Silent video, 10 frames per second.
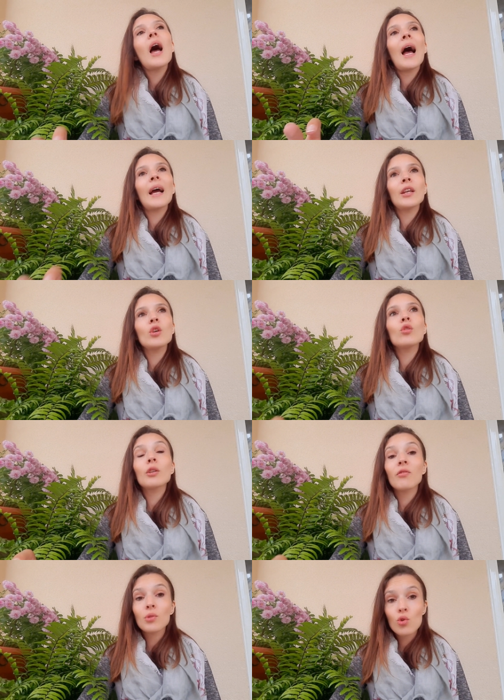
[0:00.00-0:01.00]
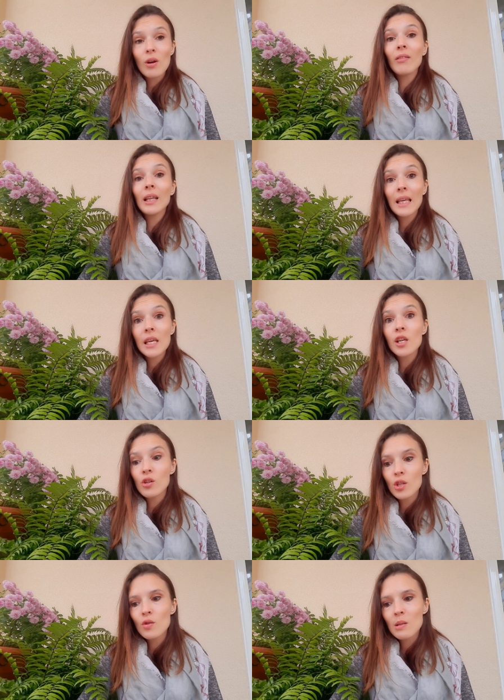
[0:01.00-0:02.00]
and you are traveling here
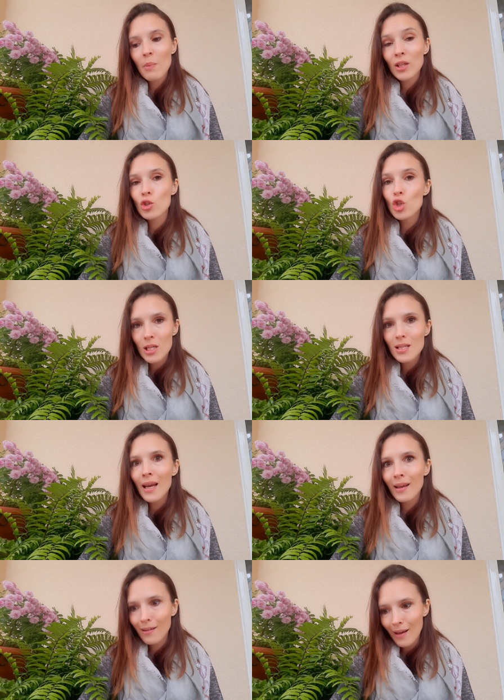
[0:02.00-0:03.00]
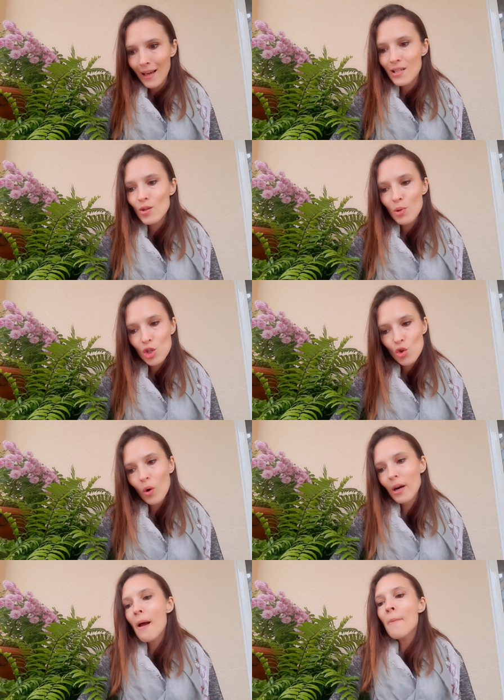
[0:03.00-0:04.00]
to Spain, just in case, to be sure.